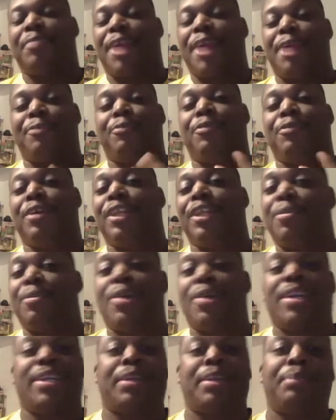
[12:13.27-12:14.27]
but I really
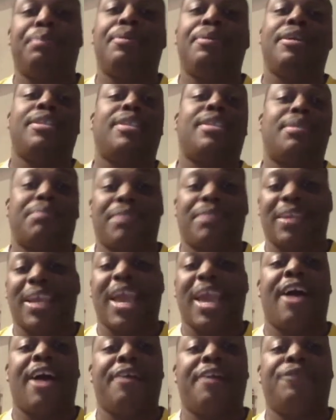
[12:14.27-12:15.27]
wanted to put something
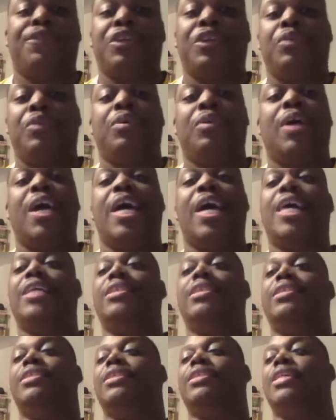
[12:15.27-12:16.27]
out for you guys.